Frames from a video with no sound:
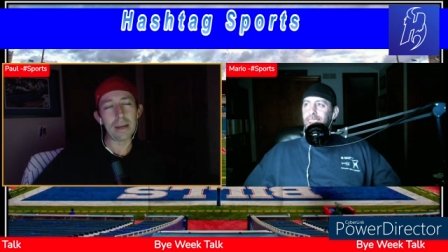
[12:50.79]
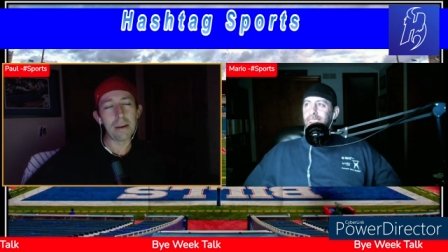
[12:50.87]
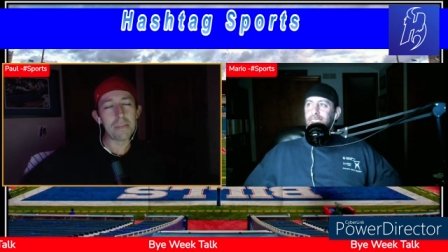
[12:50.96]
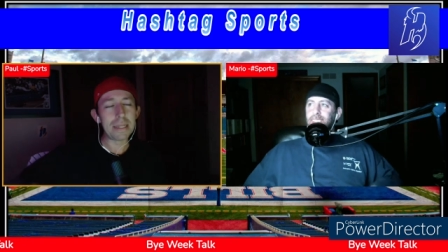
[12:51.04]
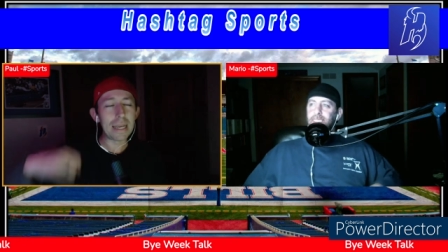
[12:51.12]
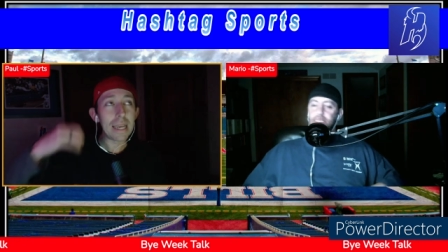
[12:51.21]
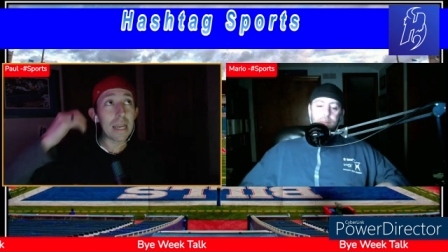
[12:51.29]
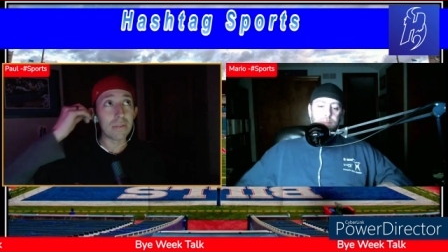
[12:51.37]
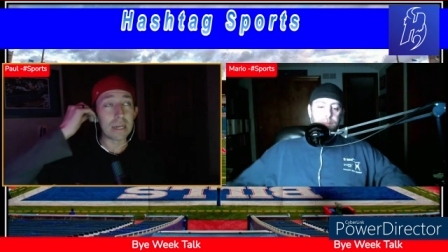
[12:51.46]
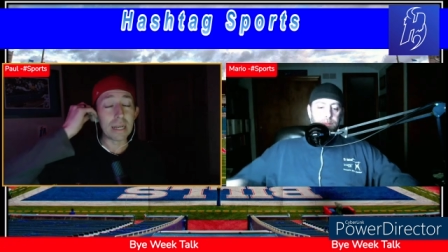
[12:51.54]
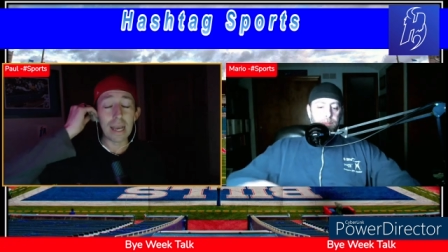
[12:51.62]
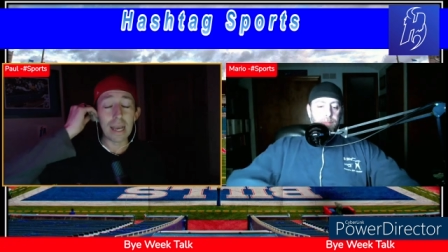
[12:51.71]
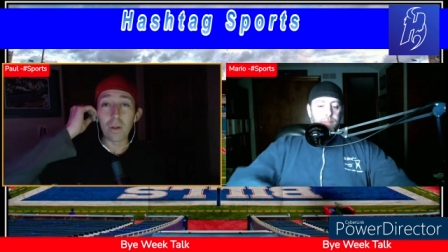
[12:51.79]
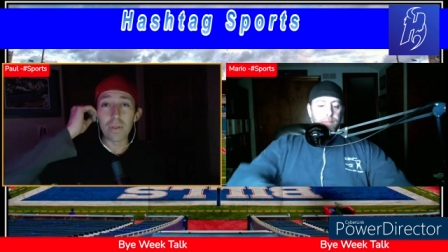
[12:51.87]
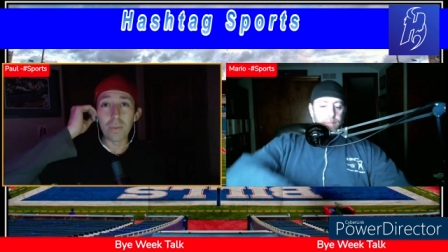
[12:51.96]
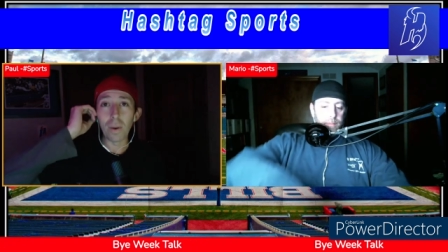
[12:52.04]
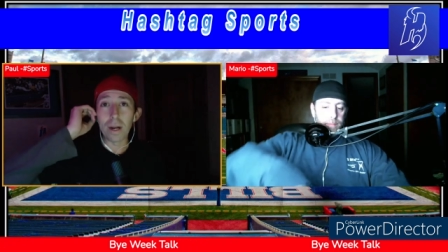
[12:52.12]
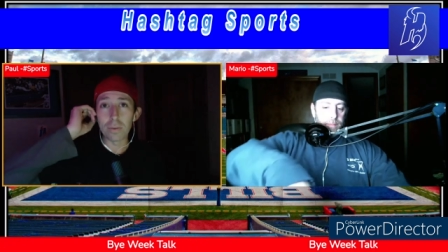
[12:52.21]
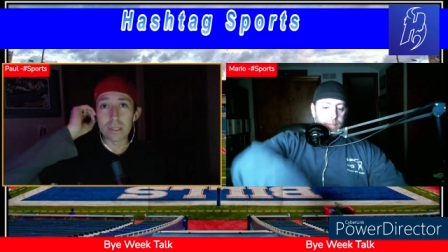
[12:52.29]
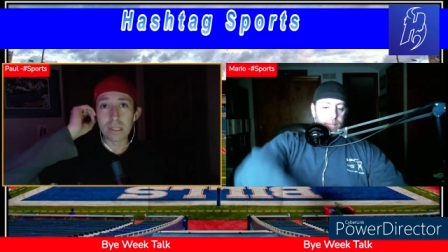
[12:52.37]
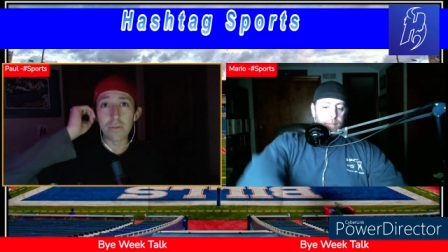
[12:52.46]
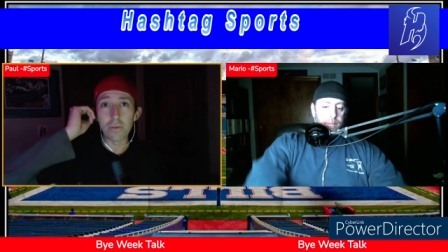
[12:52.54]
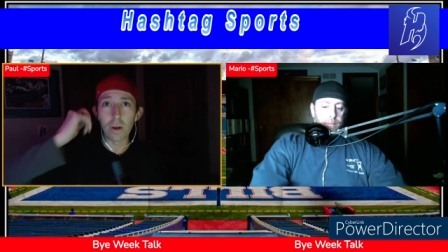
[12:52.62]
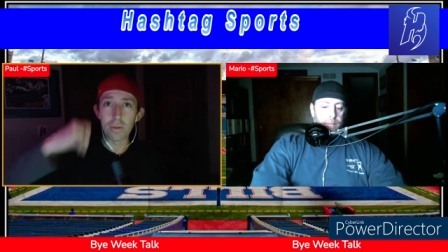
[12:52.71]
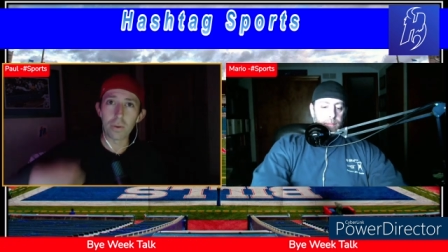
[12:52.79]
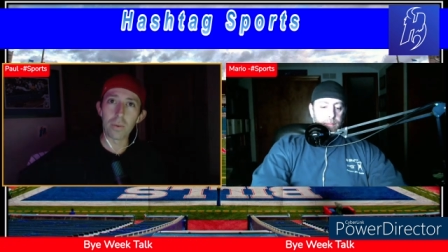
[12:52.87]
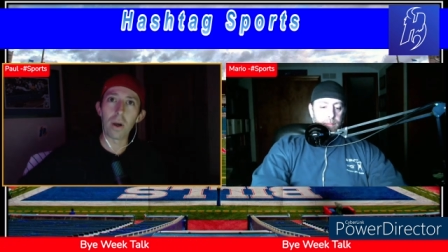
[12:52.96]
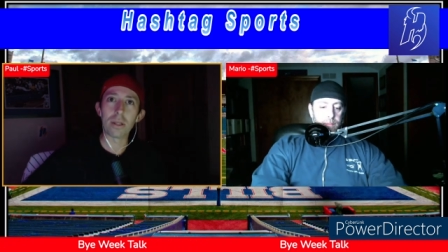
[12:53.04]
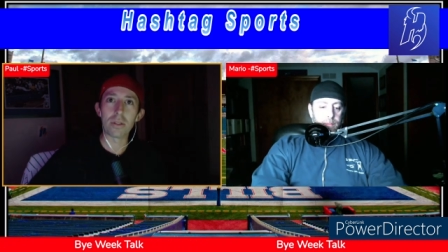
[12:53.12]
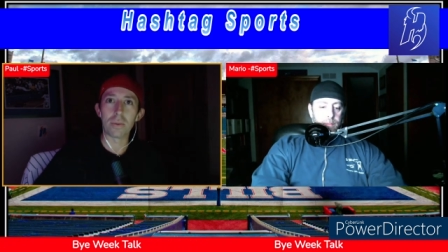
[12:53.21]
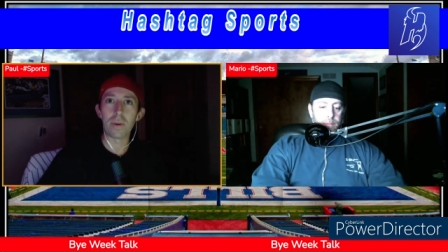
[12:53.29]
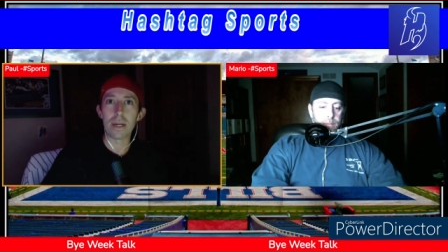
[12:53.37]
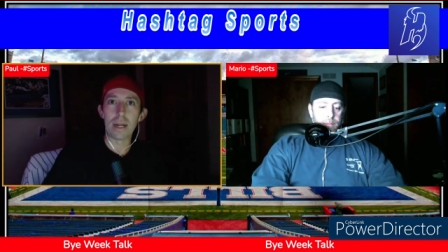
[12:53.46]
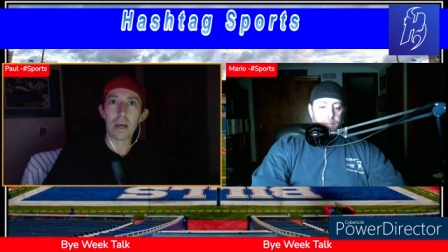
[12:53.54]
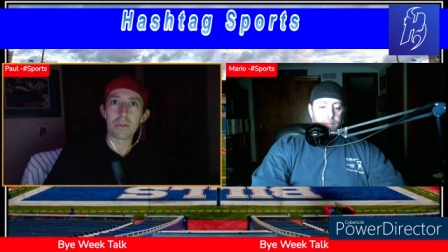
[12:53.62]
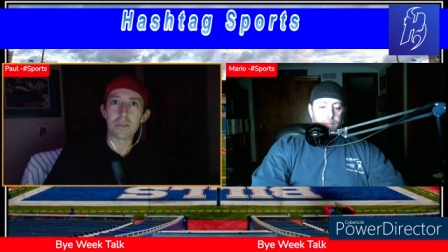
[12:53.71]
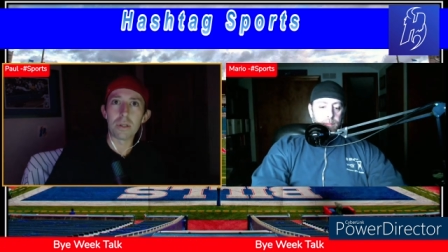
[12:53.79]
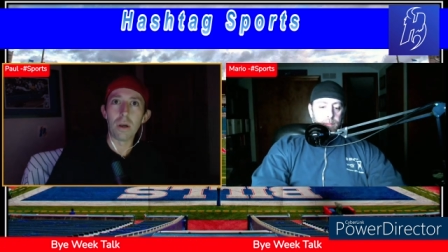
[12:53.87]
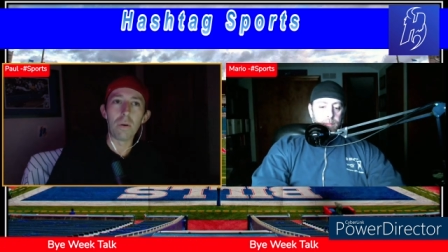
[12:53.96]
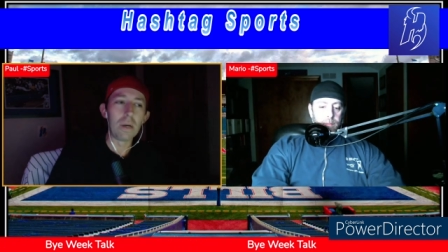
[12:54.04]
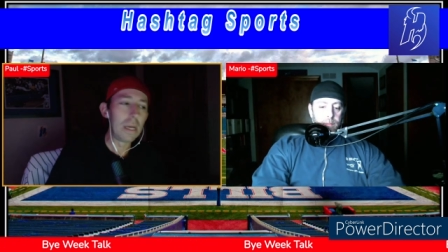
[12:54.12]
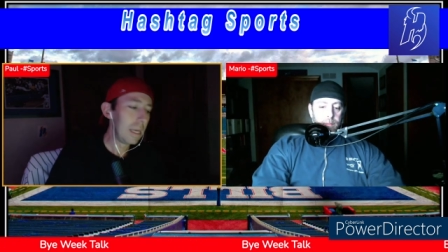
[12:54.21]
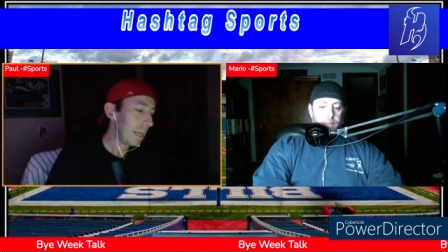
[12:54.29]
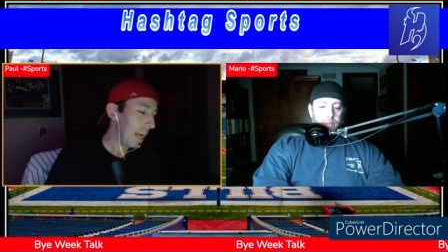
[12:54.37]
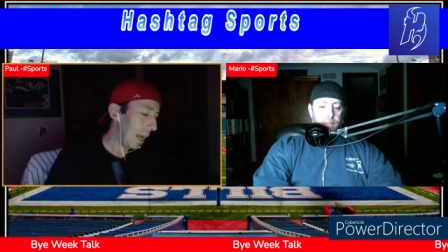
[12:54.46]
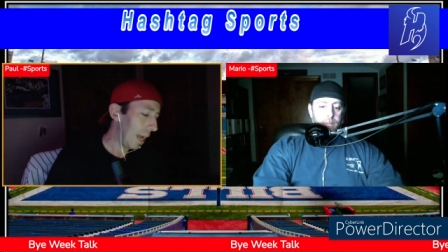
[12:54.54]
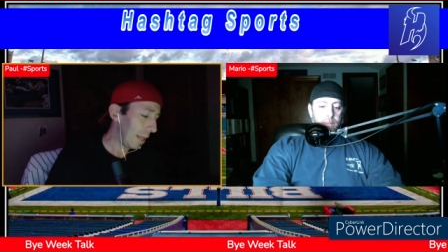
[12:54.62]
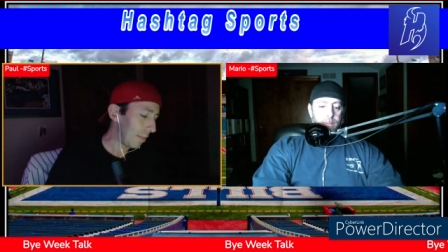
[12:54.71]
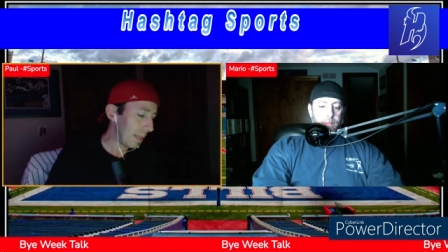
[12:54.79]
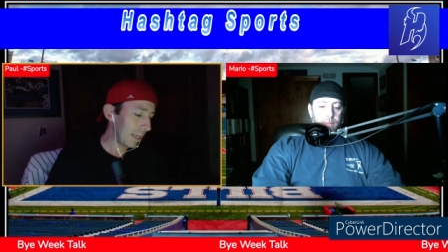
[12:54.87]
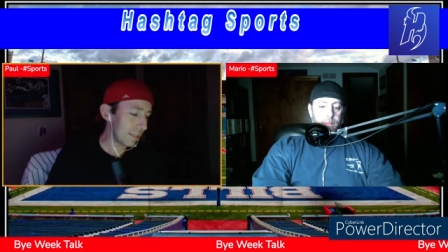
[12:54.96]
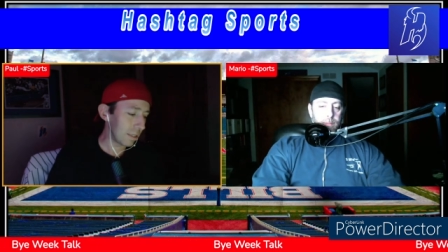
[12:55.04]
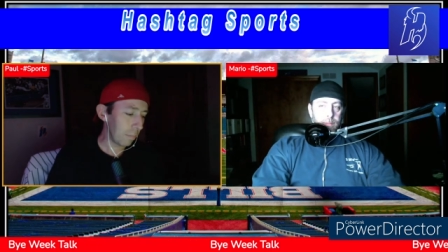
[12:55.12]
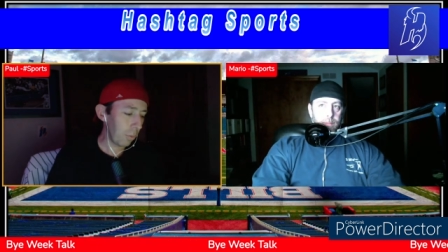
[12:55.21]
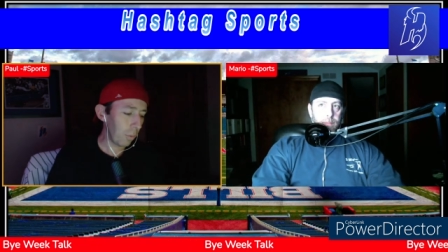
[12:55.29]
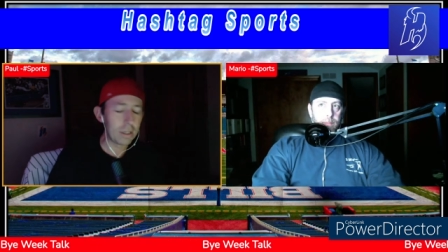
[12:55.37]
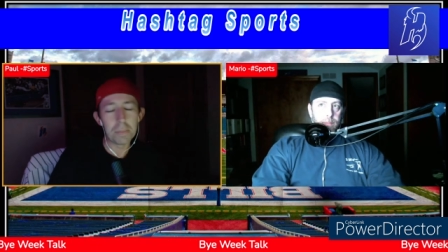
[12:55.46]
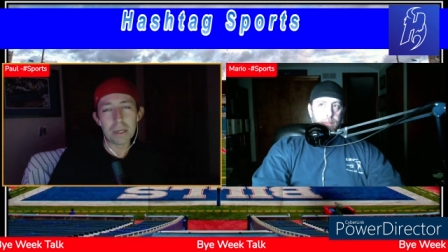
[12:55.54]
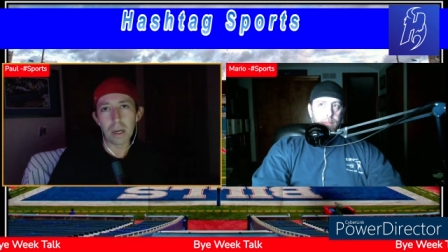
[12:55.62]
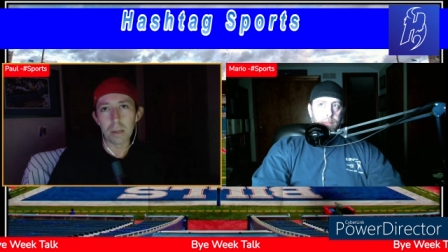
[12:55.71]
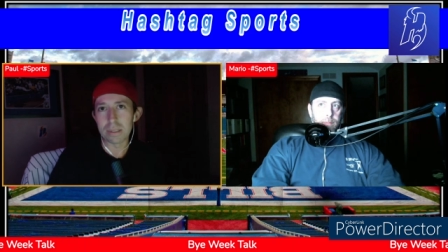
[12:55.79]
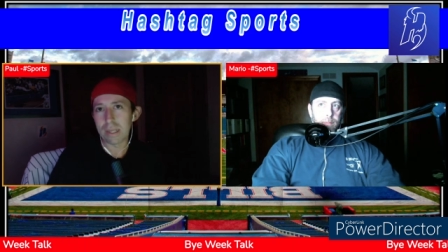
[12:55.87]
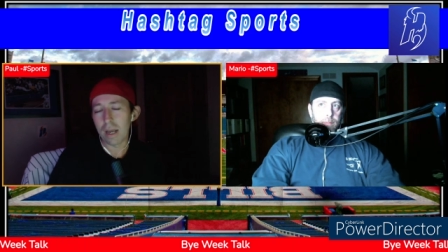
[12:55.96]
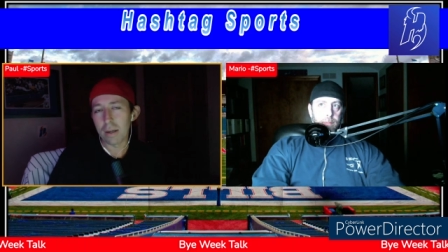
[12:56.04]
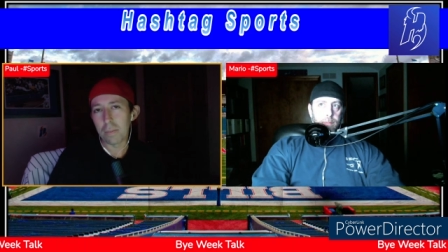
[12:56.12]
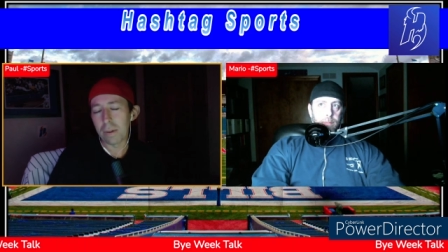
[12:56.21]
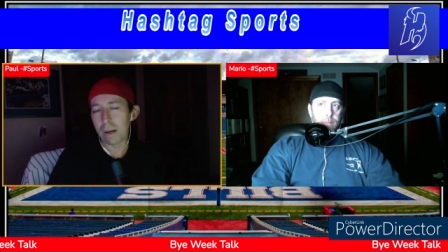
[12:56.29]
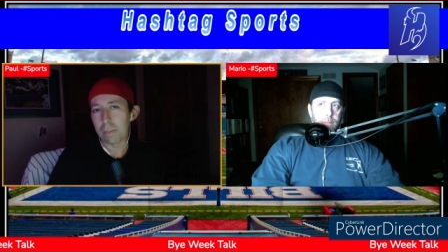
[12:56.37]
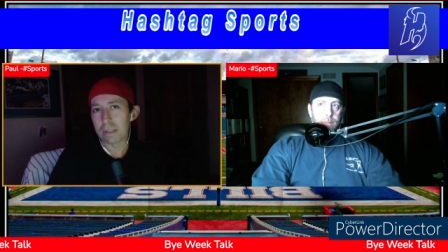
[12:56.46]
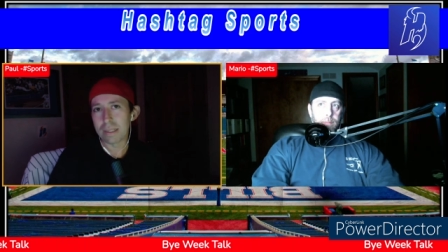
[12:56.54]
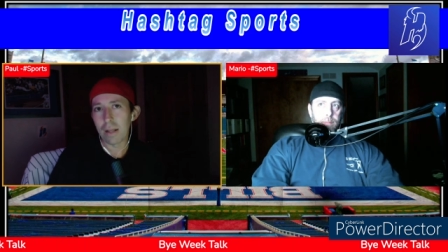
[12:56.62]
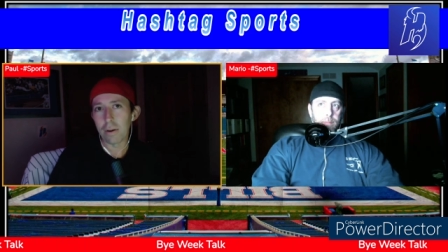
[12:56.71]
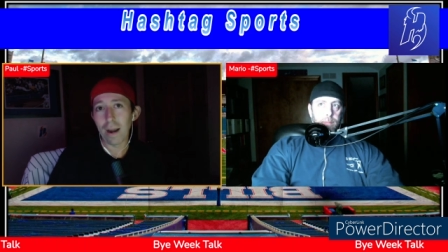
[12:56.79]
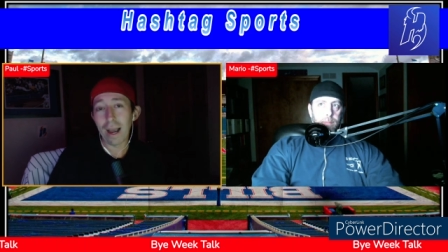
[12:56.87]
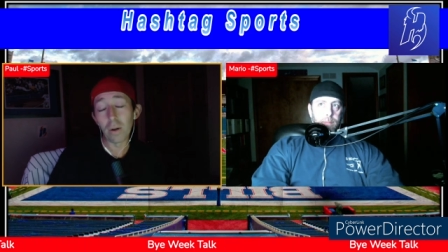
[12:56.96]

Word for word: I mean, they can't even get a healthy wide receiver on their roster right now. So I, think at some point you become you become a seller.